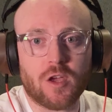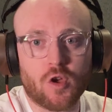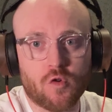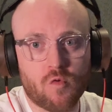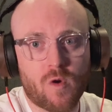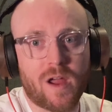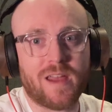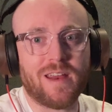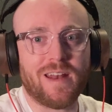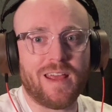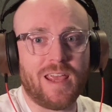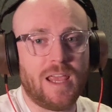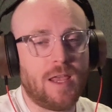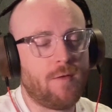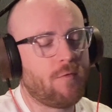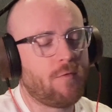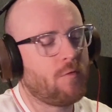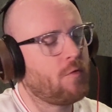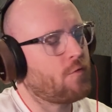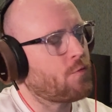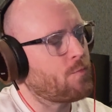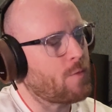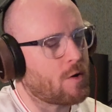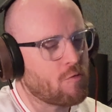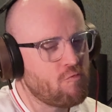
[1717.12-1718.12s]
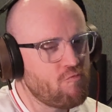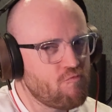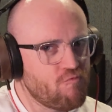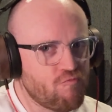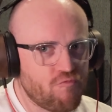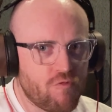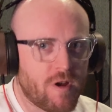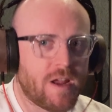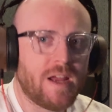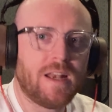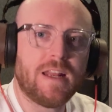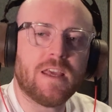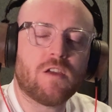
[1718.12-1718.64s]
great, even from a
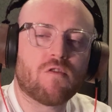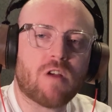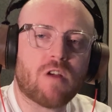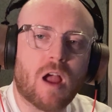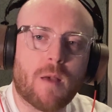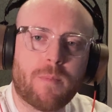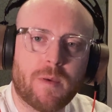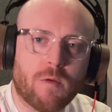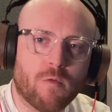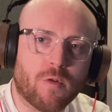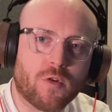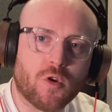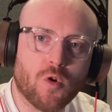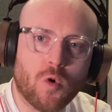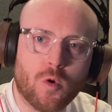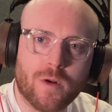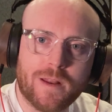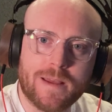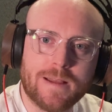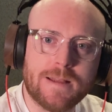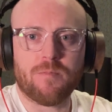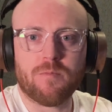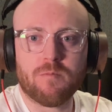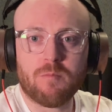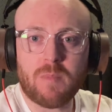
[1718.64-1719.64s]
really crappy recording.